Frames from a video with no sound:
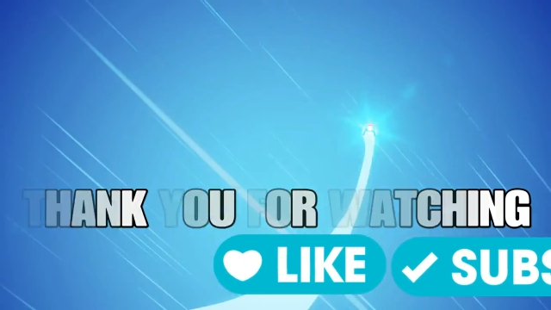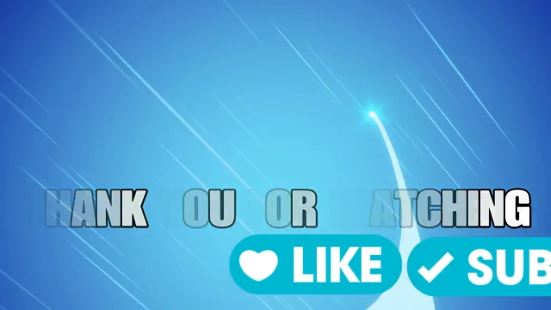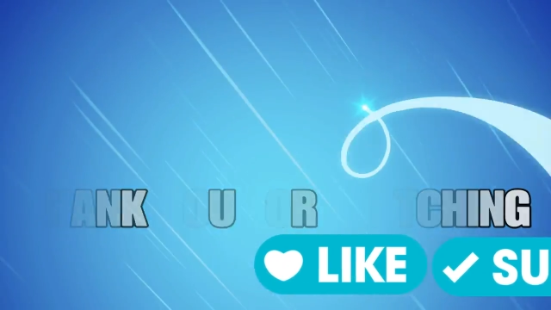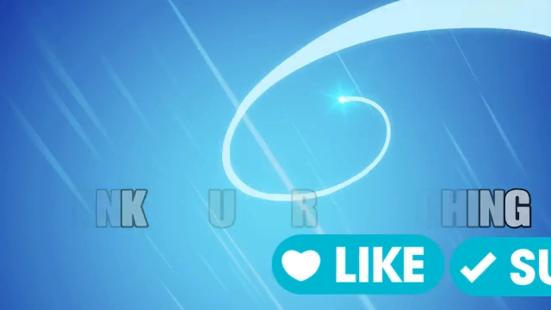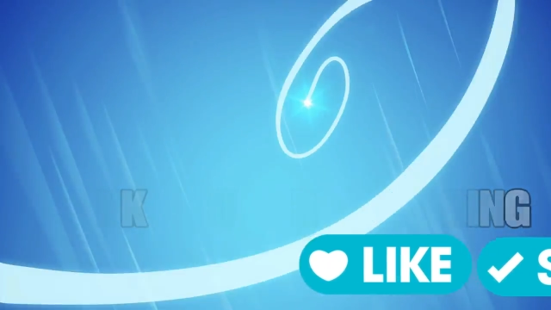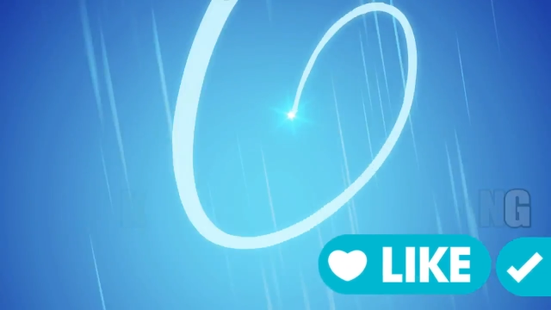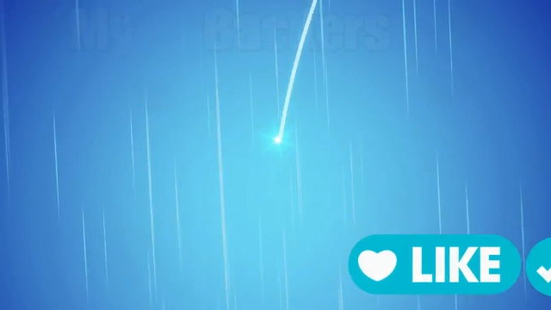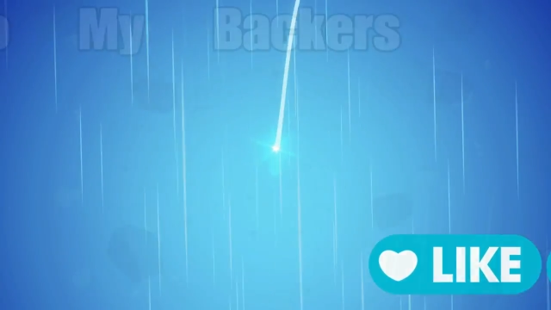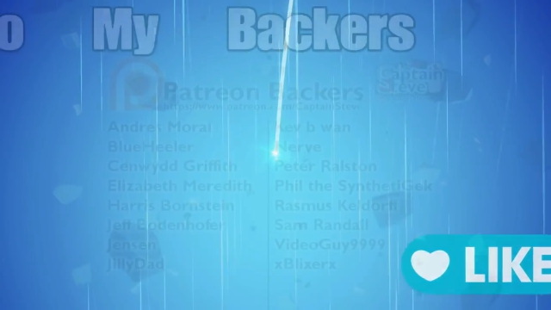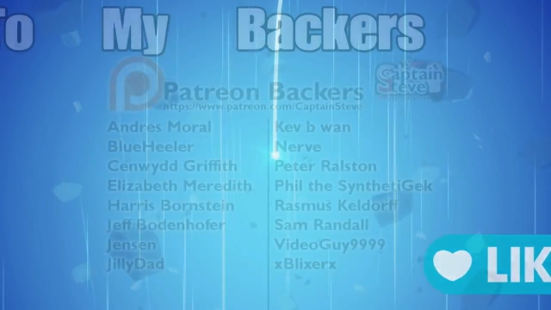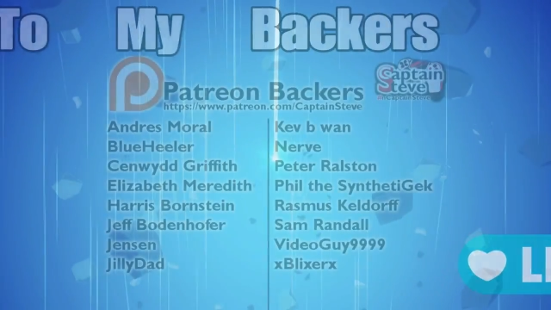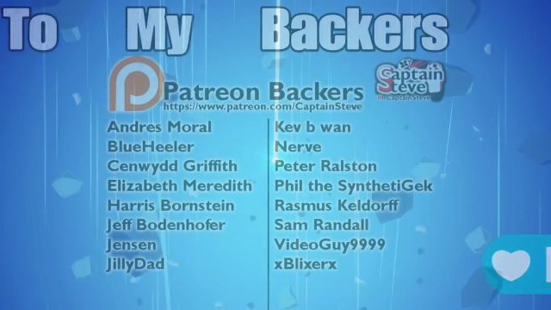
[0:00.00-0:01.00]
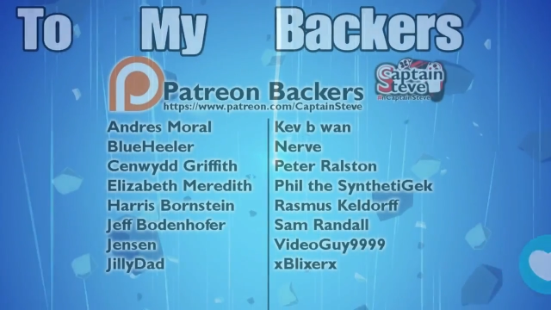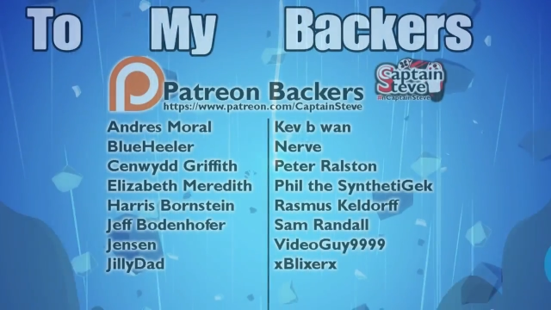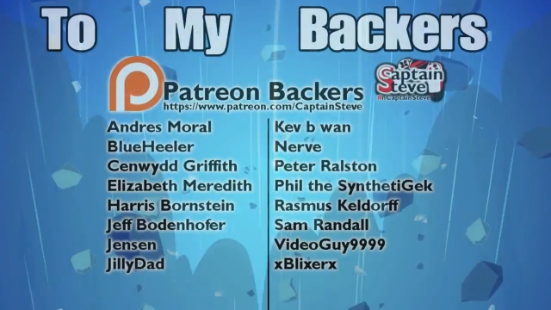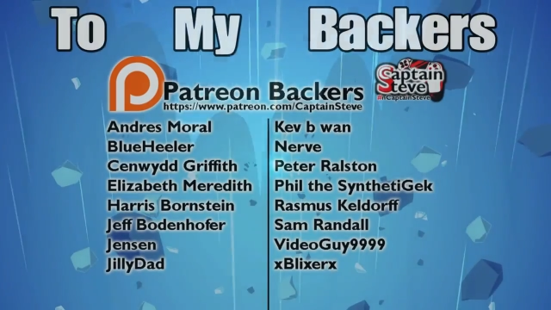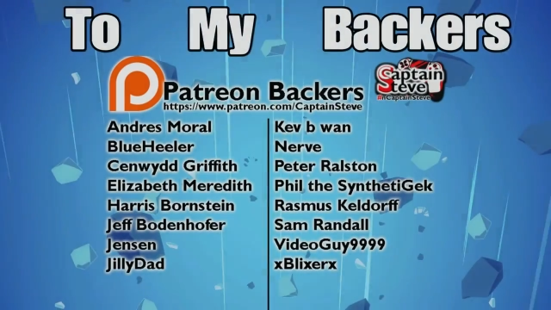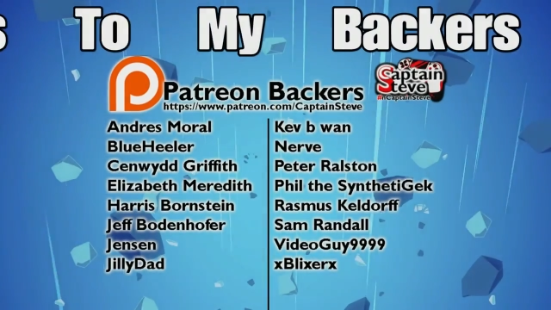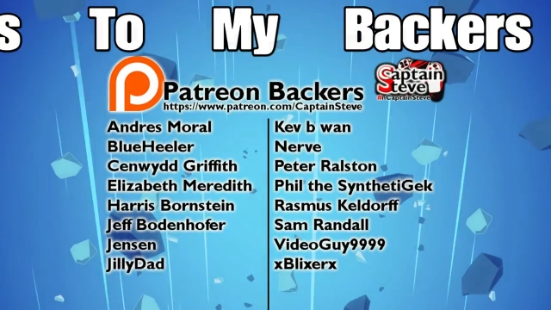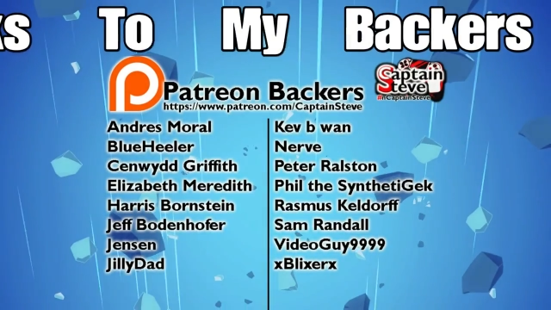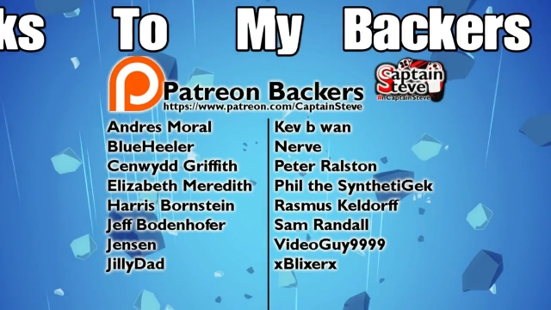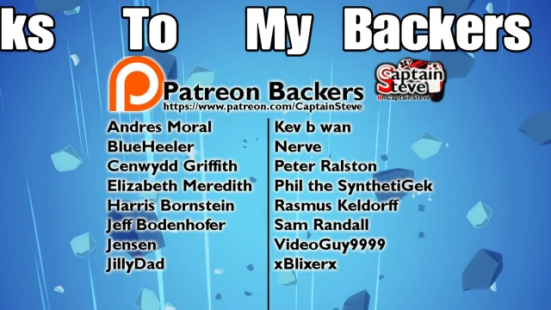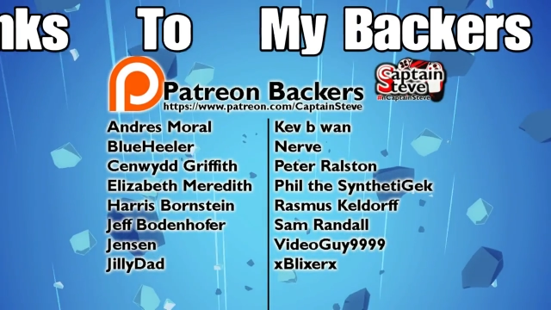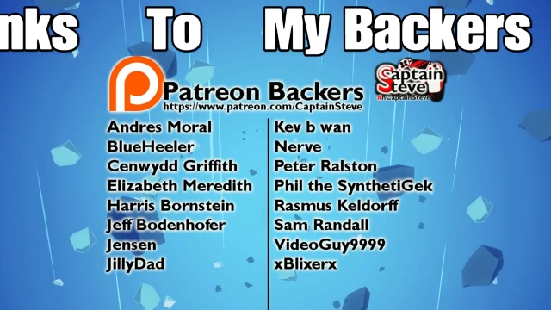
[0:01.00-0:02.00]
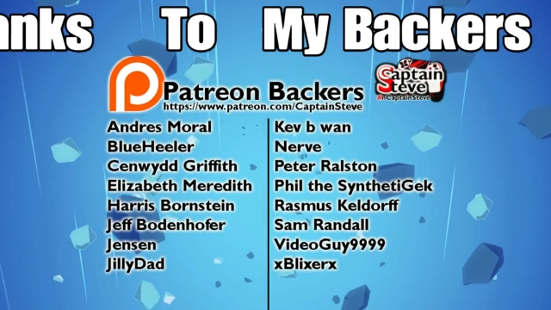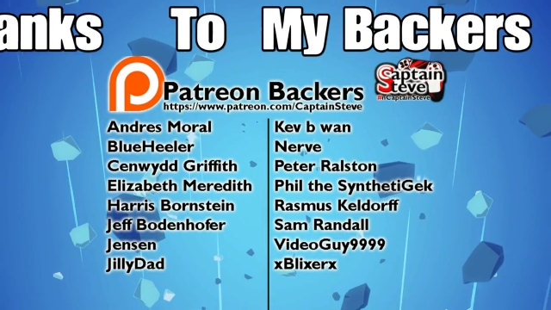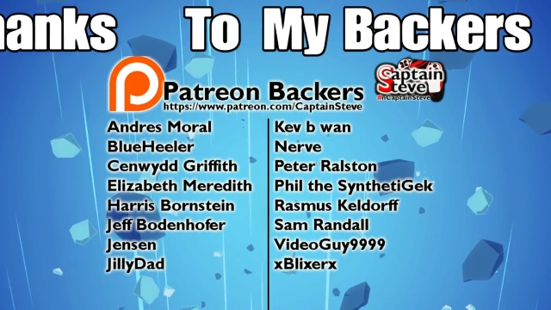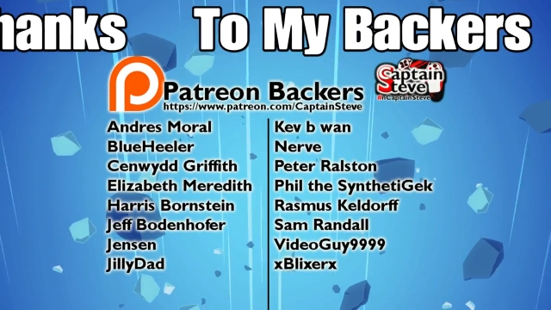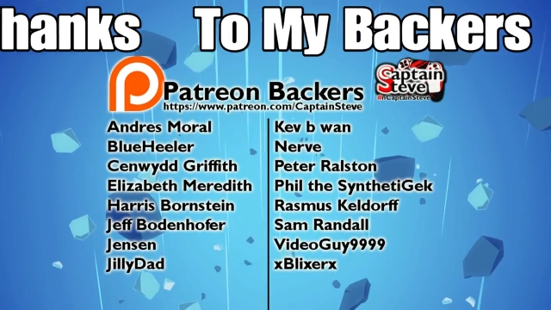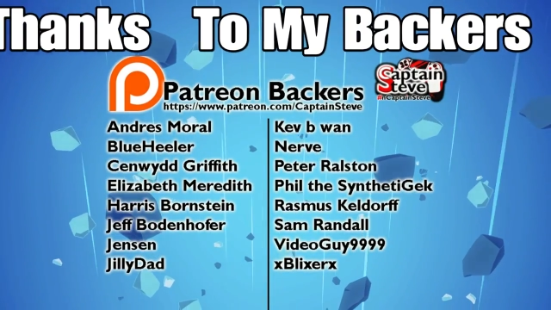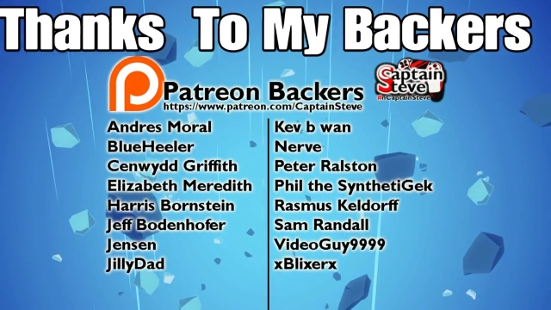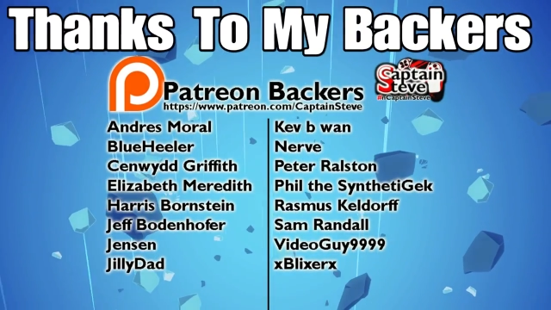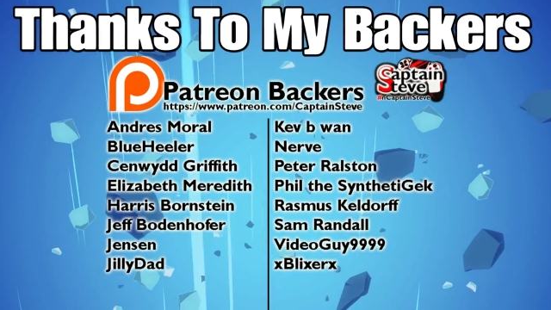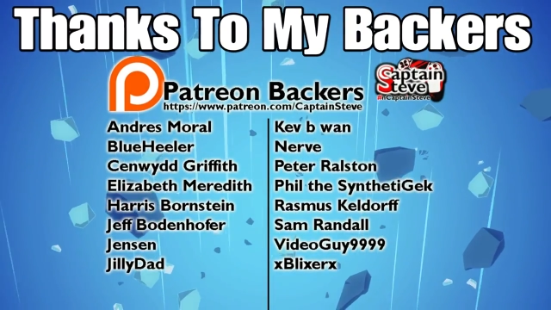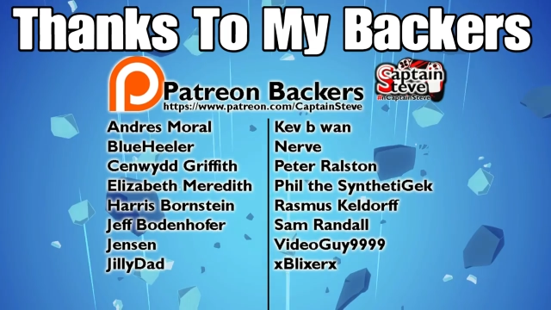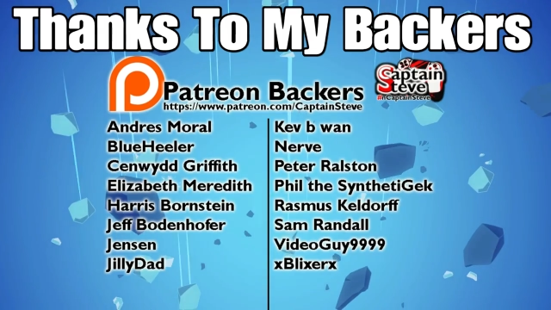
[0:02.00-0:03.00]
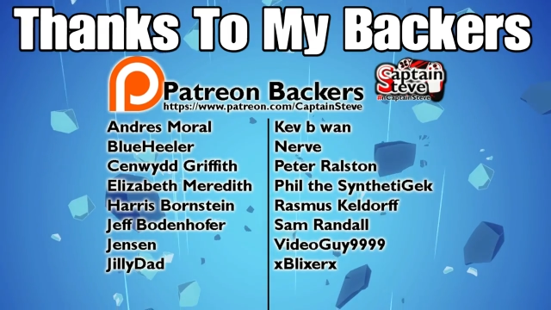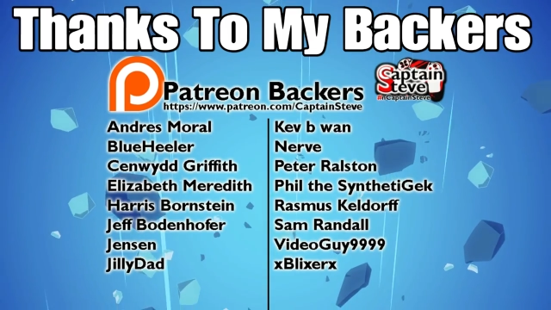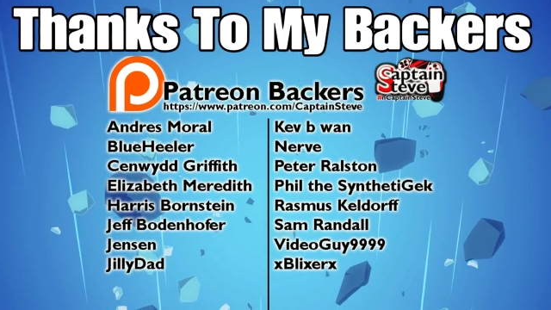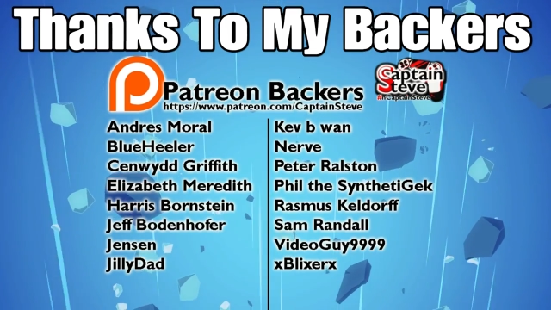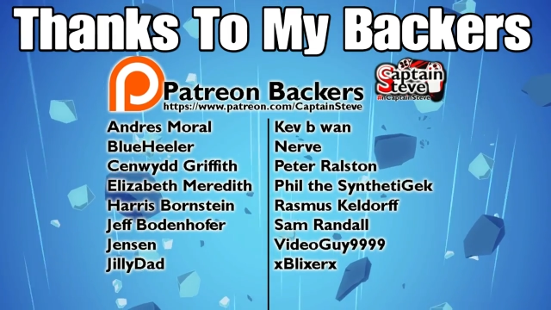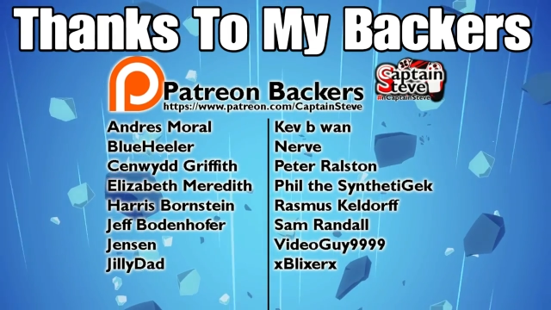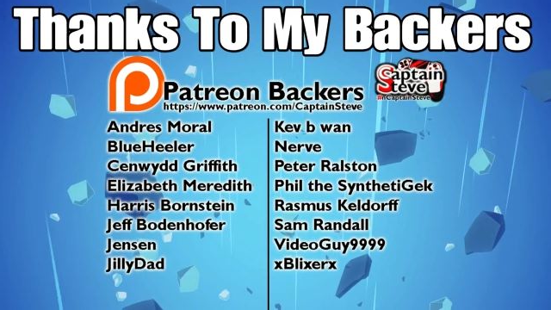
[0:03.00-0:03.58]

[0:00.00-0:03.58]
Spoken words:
(no speaker visible)